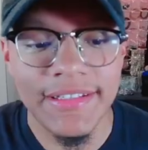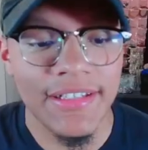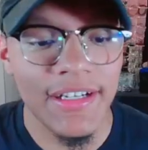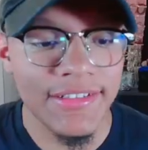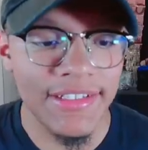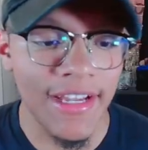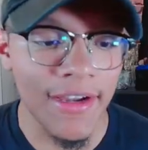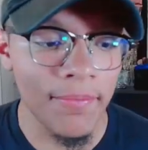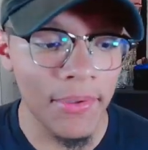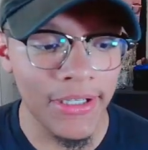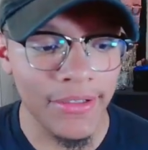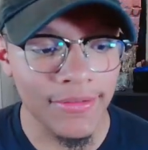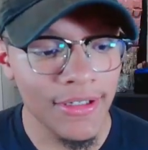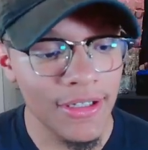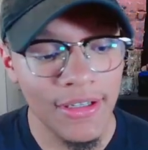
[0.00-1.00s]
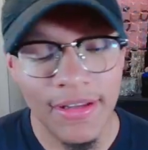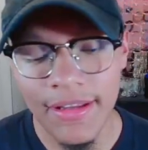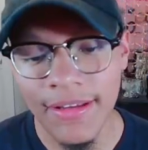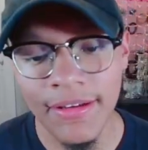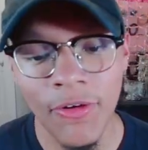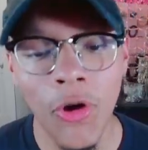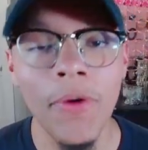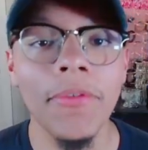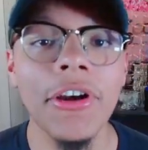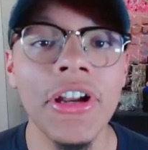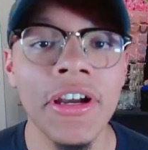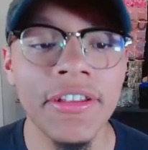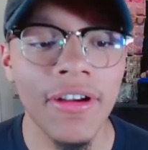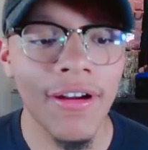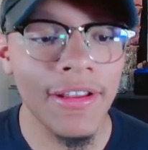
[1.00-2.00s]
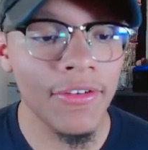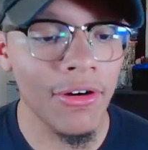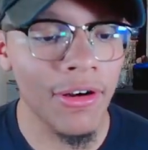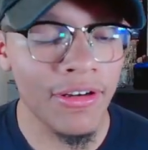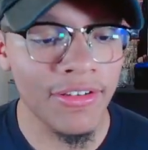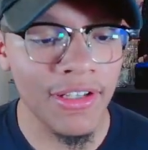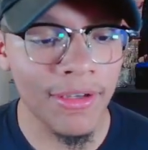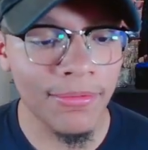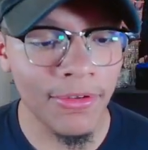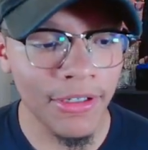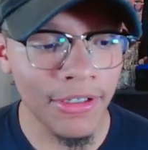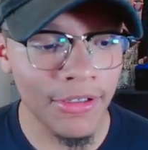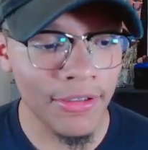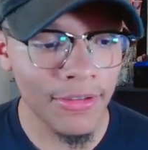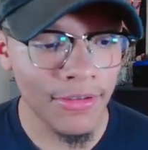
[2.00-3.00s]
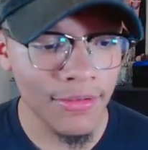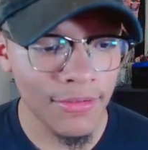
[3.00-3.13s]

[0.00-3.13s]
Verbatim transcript: touchdown. But over and under, I throw interception right here.